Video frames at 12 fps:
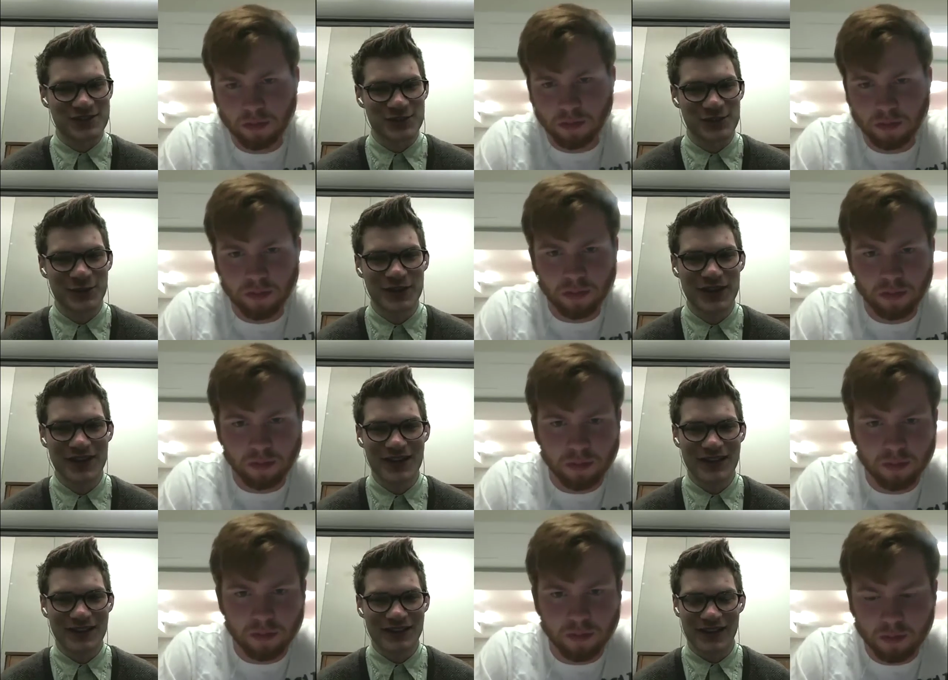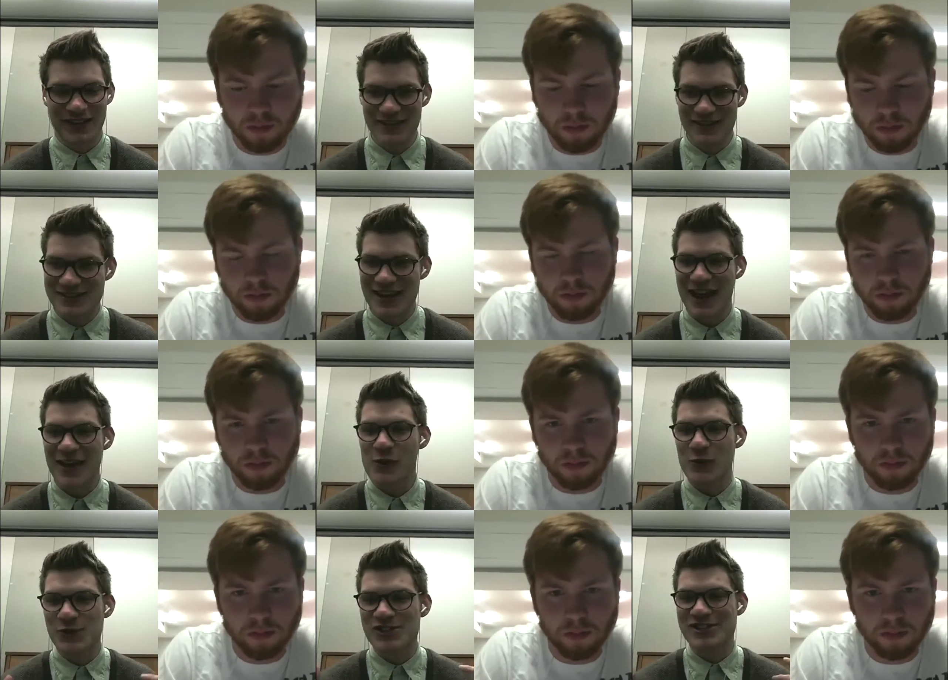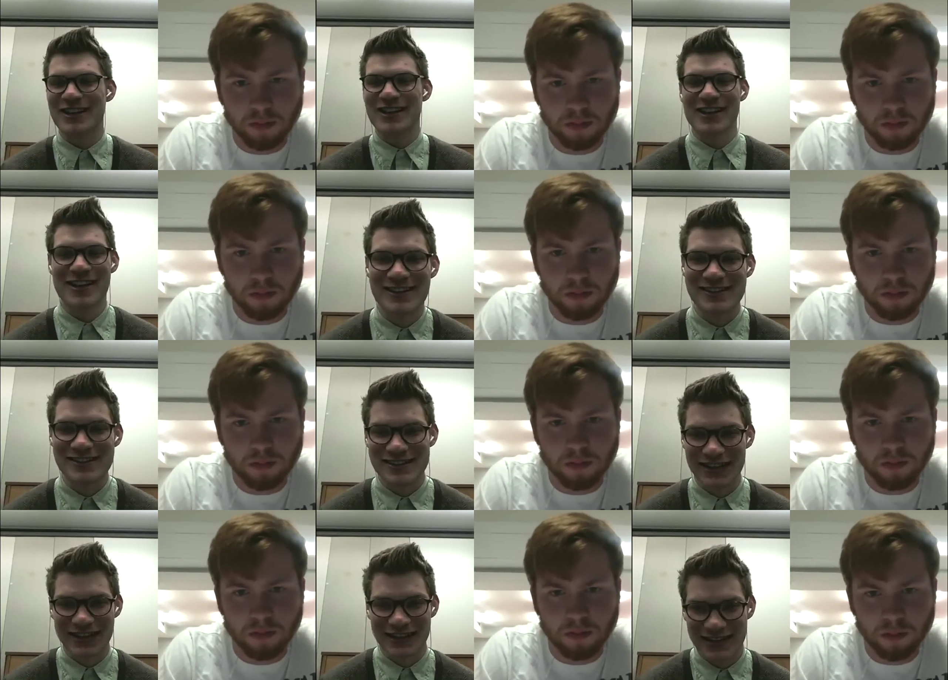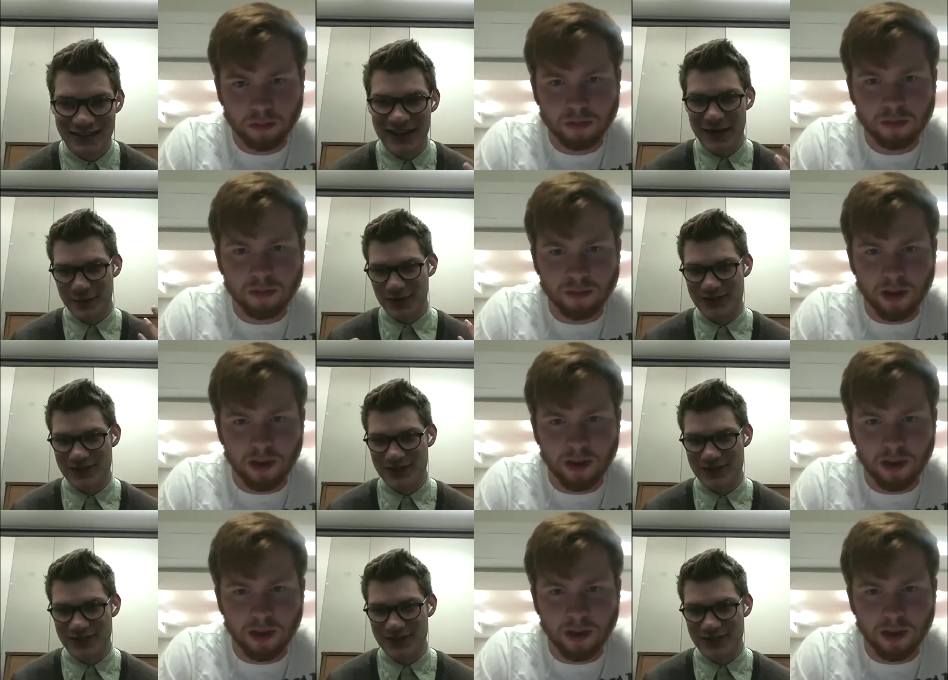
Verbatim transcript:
Speaker 1: has to like say who she is and like claim